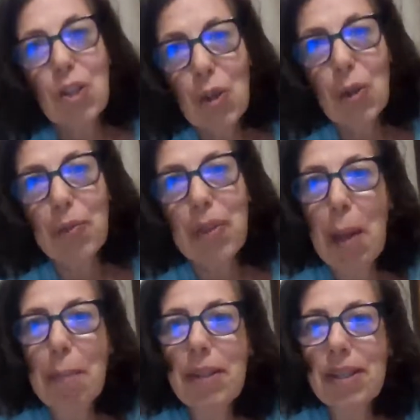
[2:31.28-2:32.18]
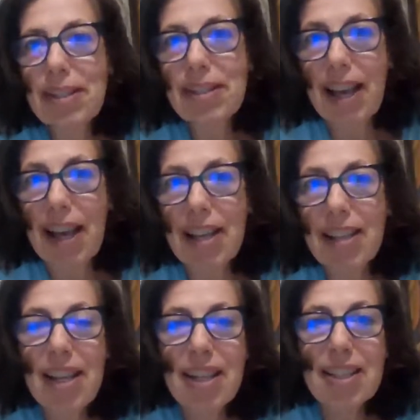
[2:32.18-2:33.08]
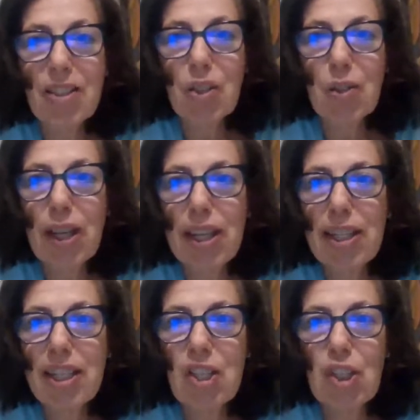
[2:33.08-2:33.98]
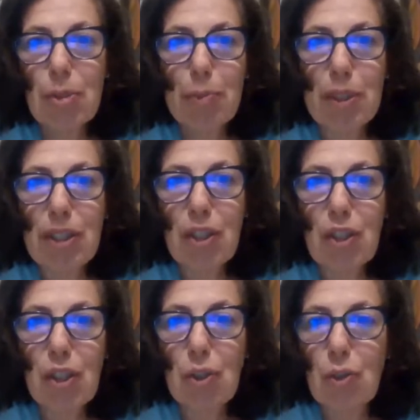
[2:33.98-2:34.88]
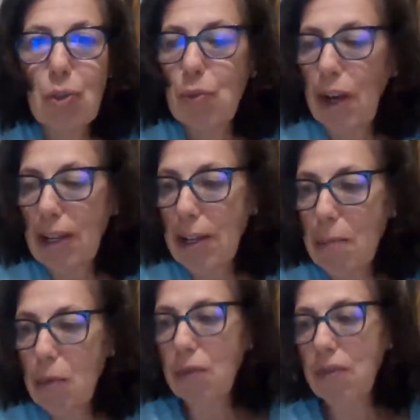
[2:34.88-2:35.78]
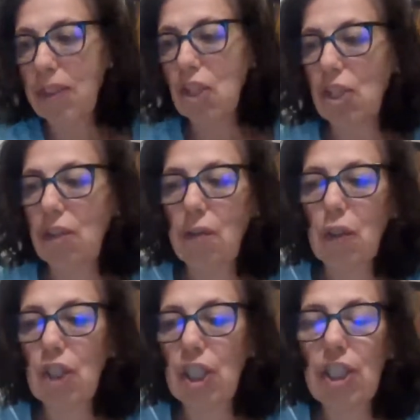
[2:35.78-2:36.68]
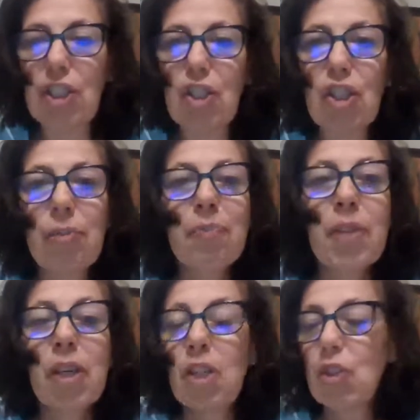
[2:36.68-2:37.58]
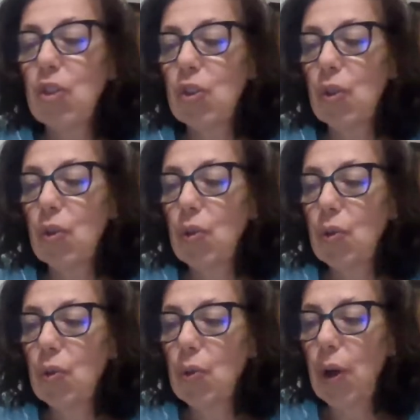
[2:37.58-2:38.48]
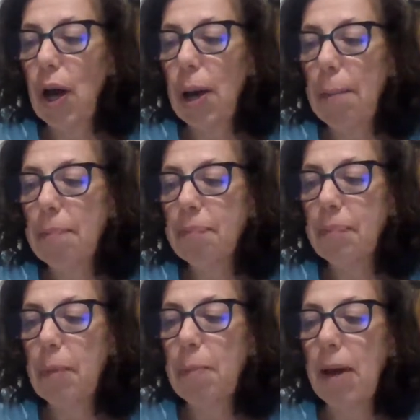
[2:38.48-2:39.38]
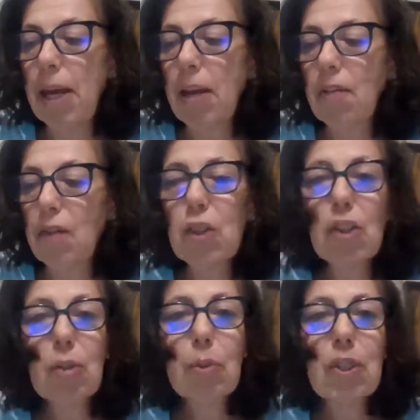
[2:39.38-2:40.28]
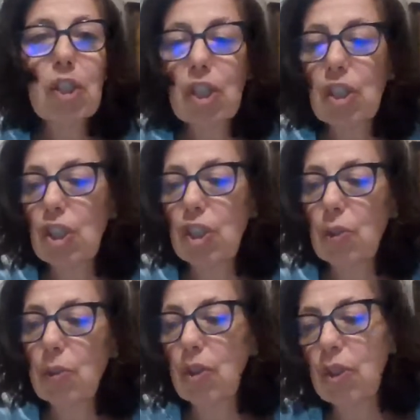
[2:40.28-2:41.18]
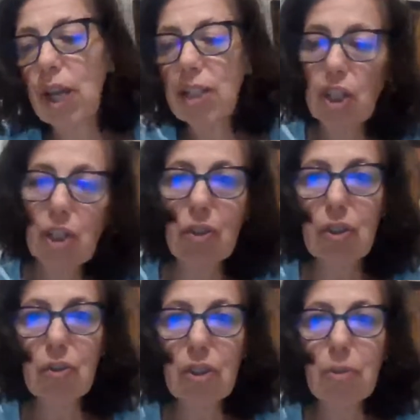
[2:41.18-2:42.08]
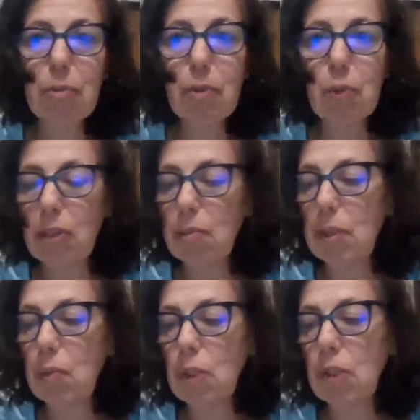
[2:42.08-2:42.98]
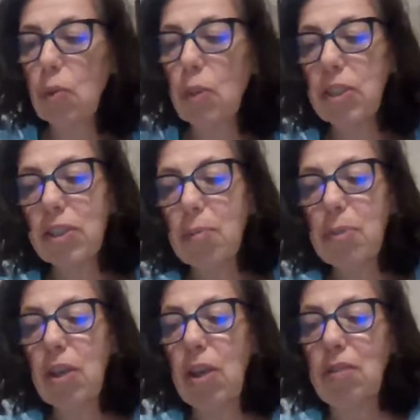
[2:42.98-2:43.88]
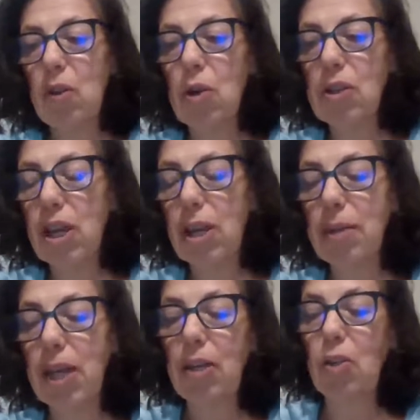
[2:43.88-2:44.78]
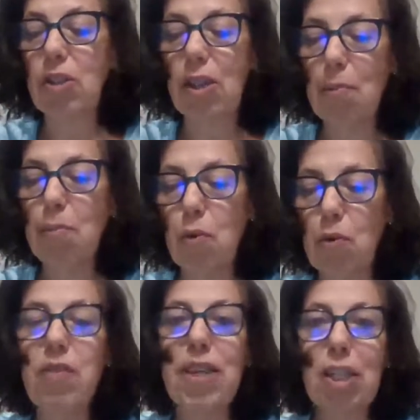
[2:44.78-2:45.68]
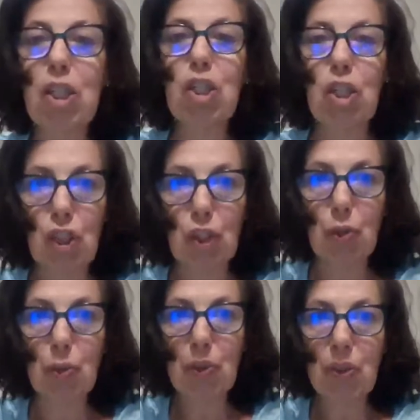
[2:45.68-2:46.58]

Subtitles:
So that being said, let's go ahead and jump into finding motivation for change. So my first question to you, and you kind of shared it a little bit with me, was what is something you have a hard time getting yourself motivated to do?